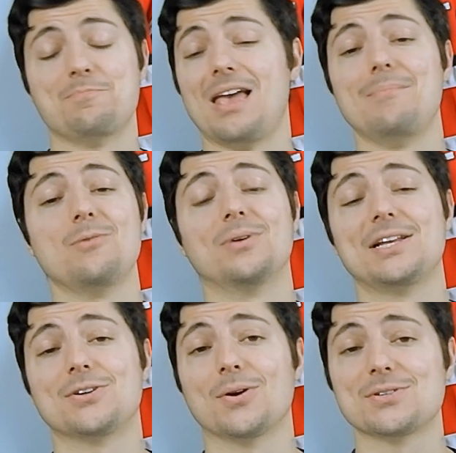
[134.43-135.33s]
Maybe when
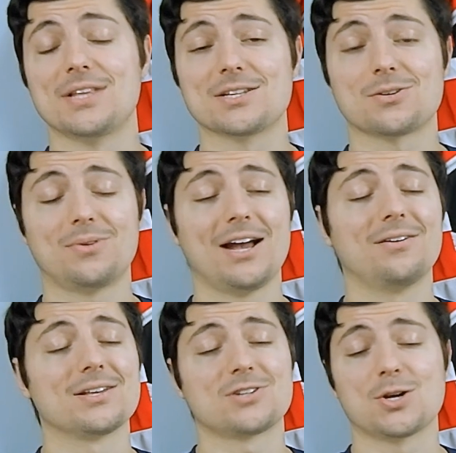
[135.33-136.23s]
he turns things
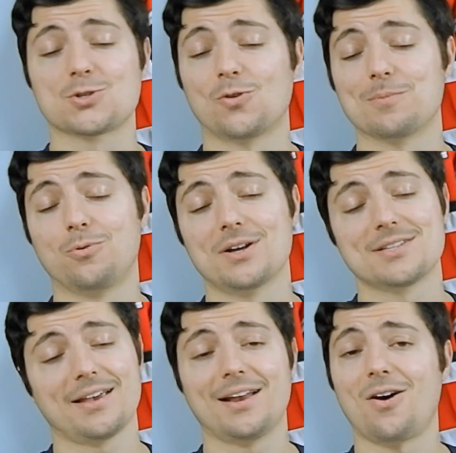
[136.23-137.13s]
around and starts scoring
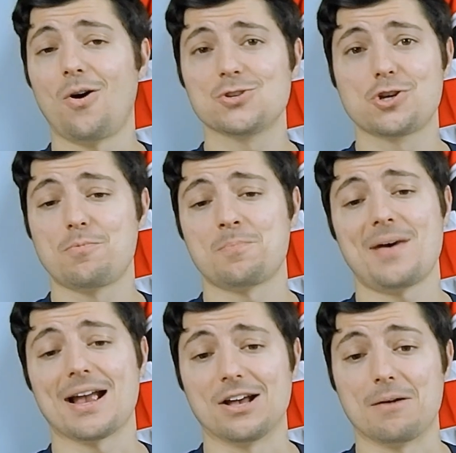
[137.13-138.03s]
points again, I'll scoop him
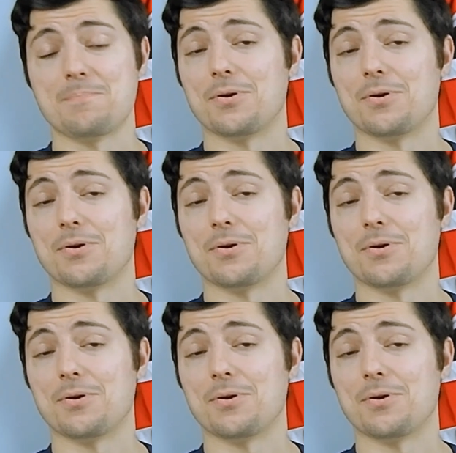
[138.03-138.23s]
back up.